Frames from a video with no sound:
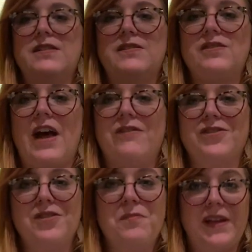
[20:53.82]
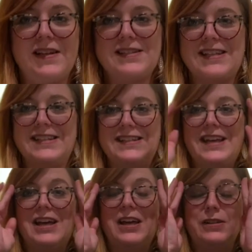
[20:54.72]
after the plant in
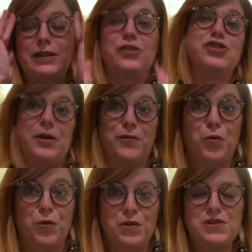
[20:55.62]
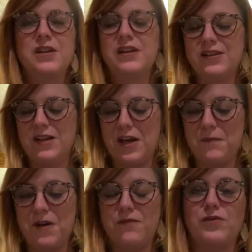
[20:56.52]
Little Shop of Horrors,
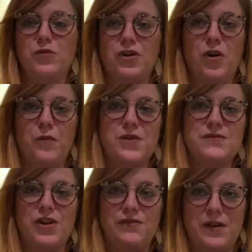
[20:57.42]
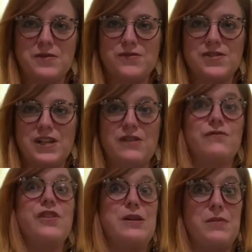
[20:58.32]
of what all was very famous for saying,
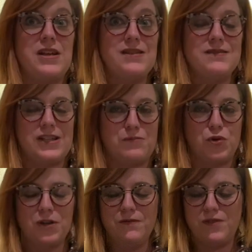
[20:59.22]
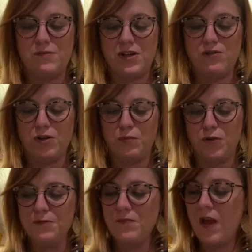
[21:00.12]
"Feed me, Seymour, feed me,
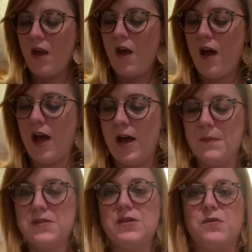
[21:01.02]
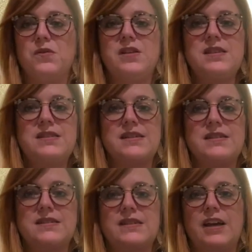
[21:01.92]
Crowborn." So this
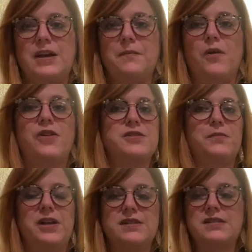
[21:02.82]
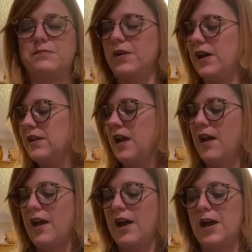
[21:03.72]
is also by Instant Pot.
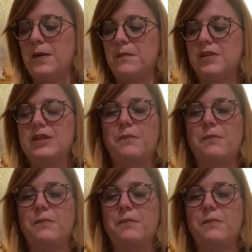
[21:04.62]
The